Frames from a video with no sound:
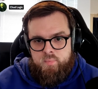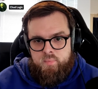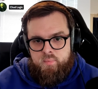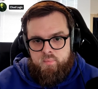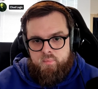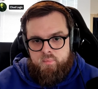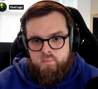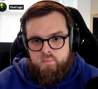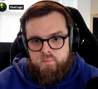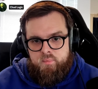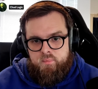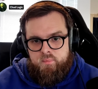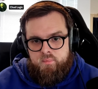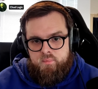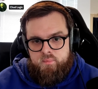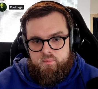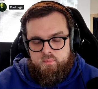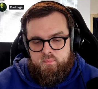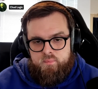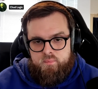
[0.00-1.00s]

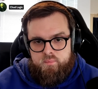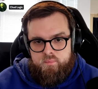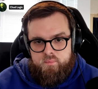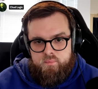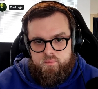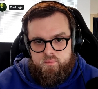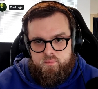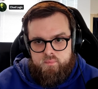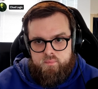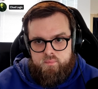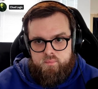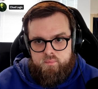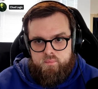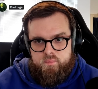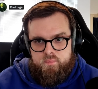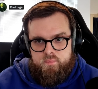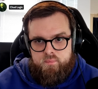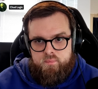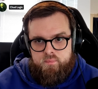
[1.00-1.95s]
Nothing is said.